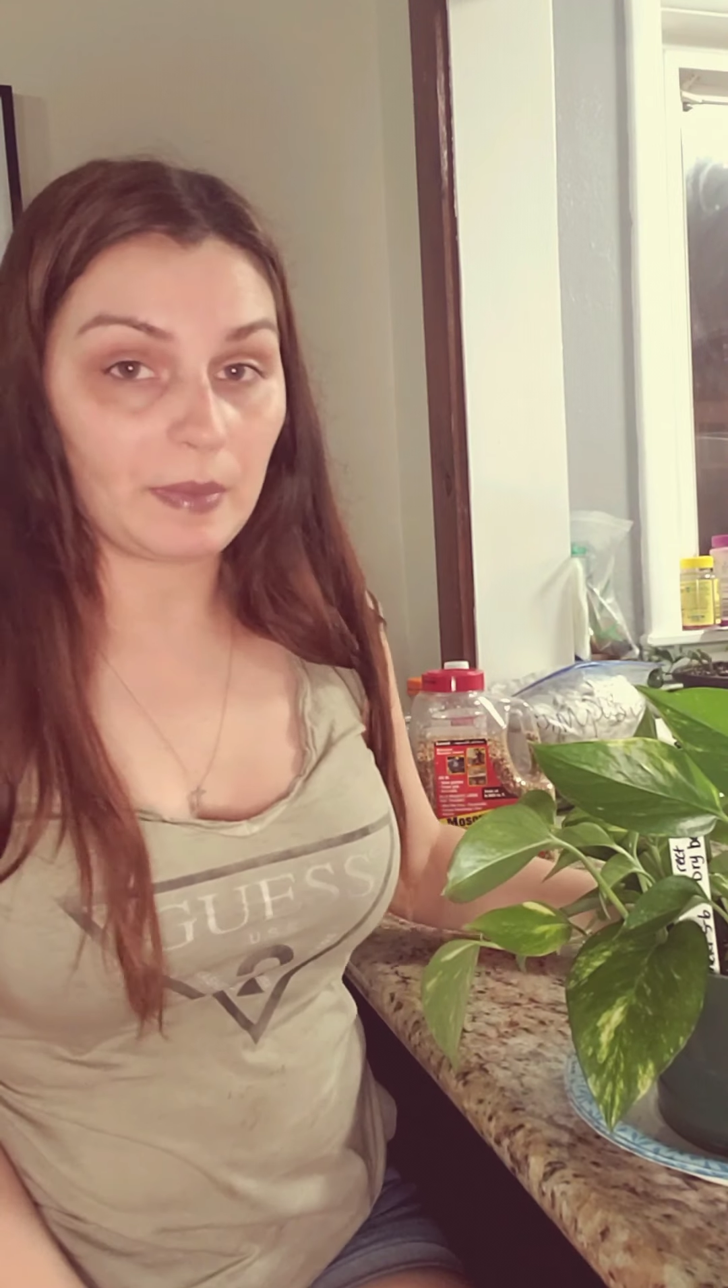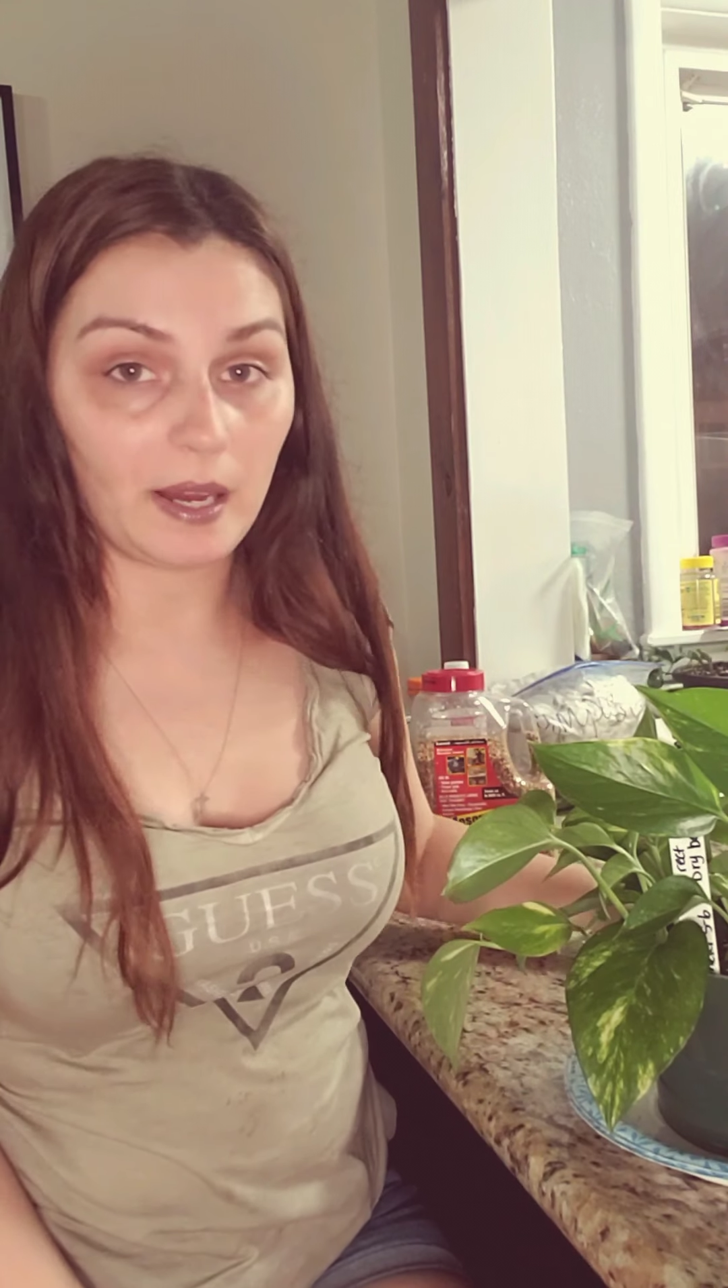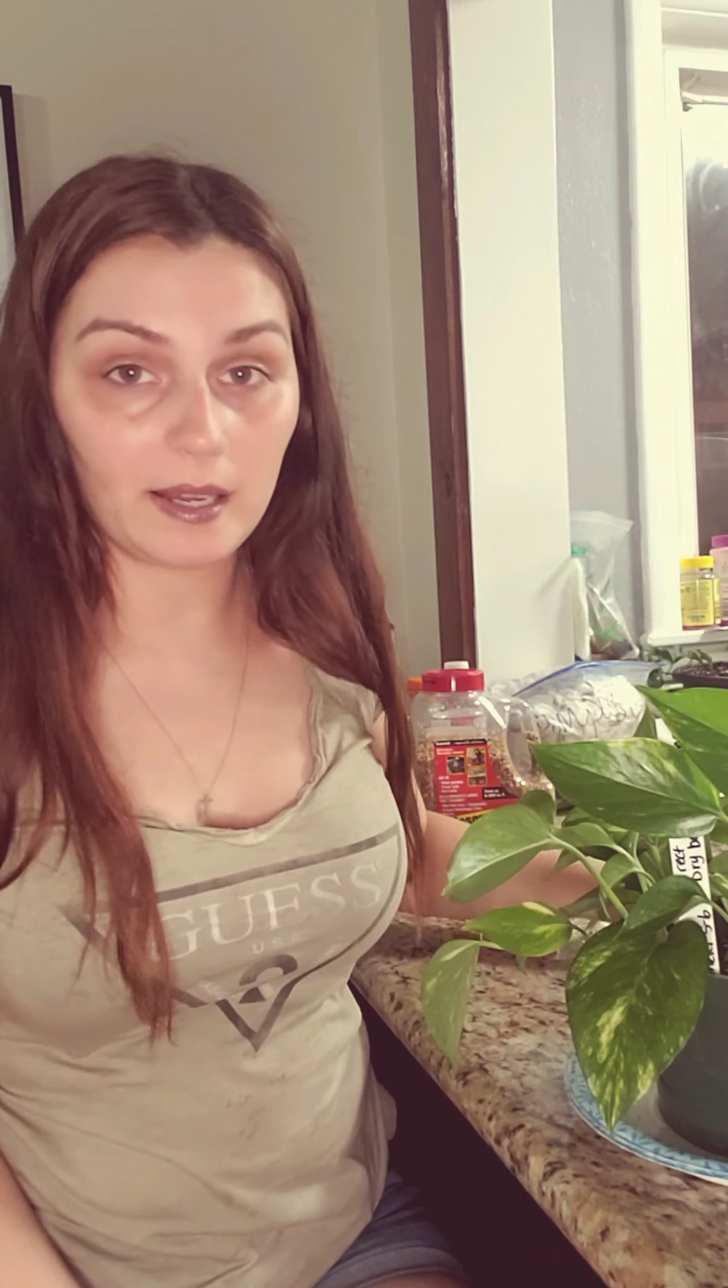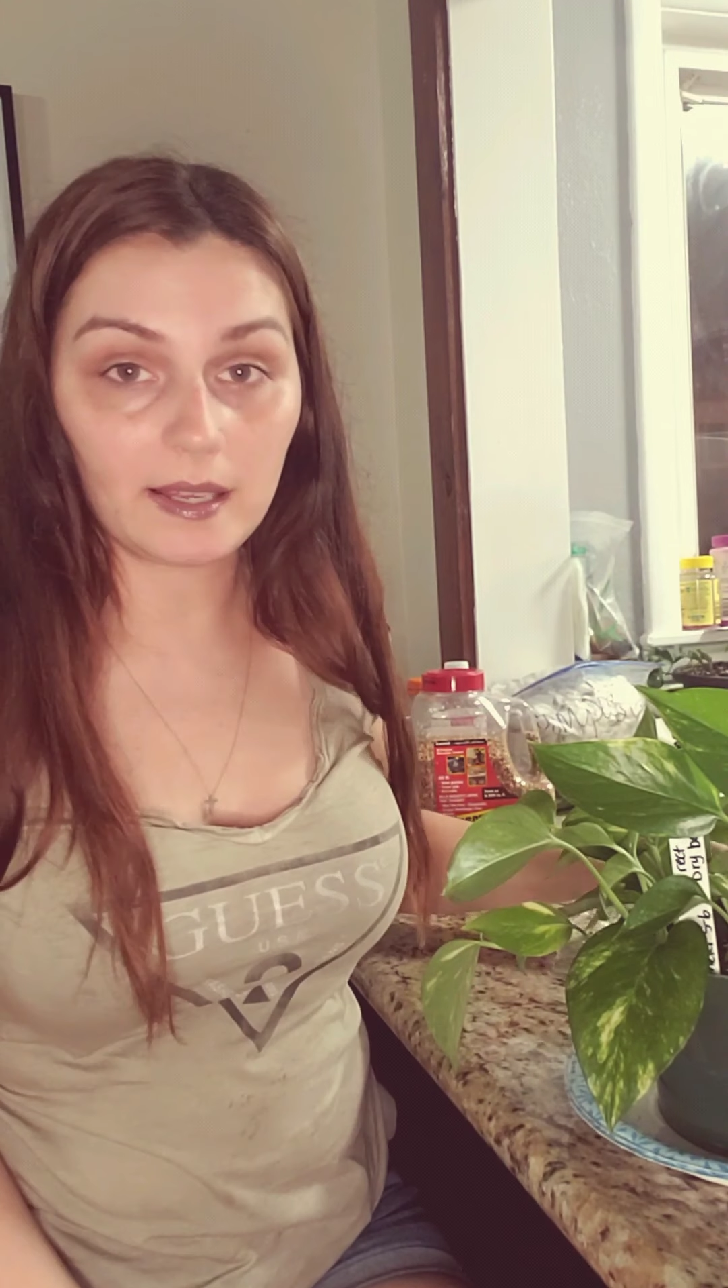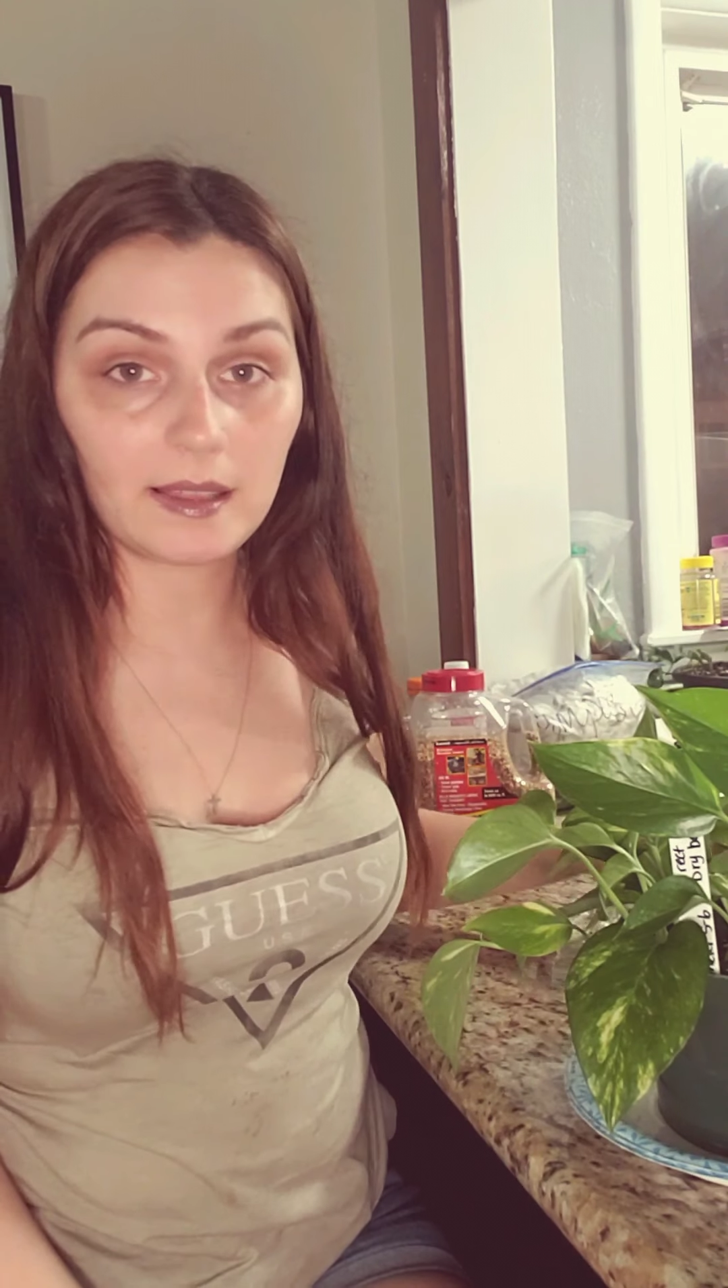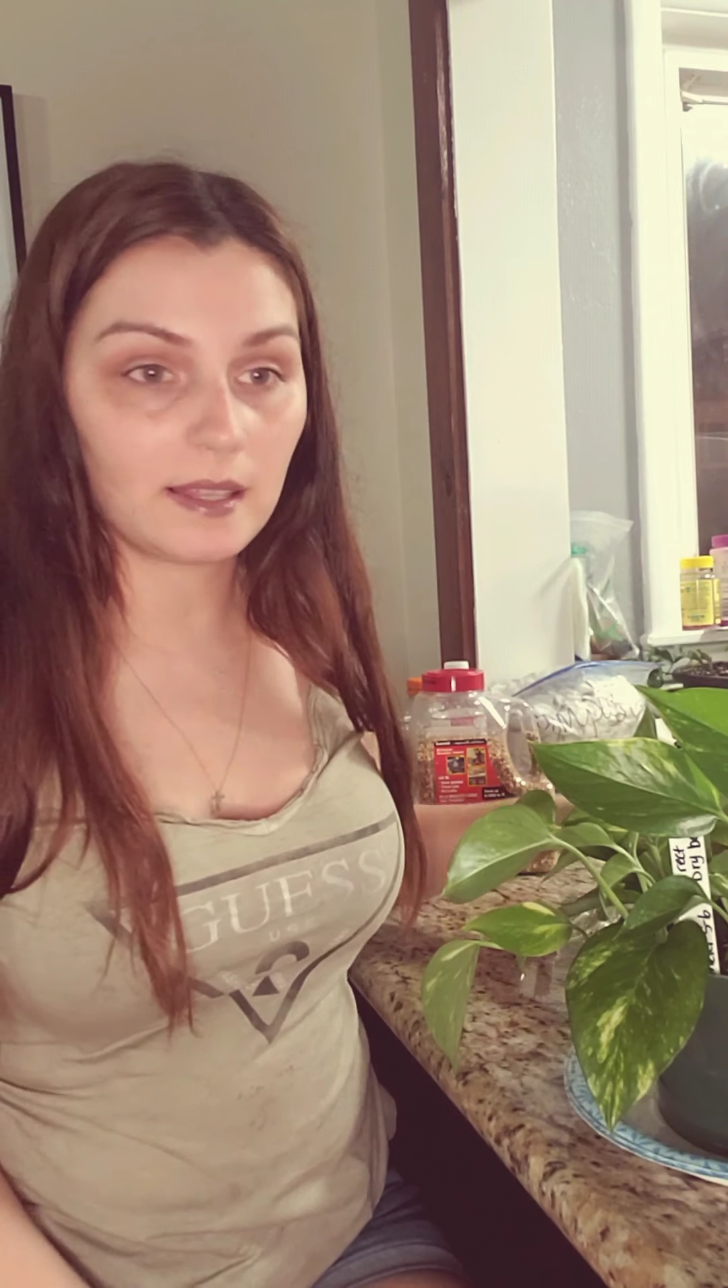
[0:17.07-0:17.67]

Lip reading: buying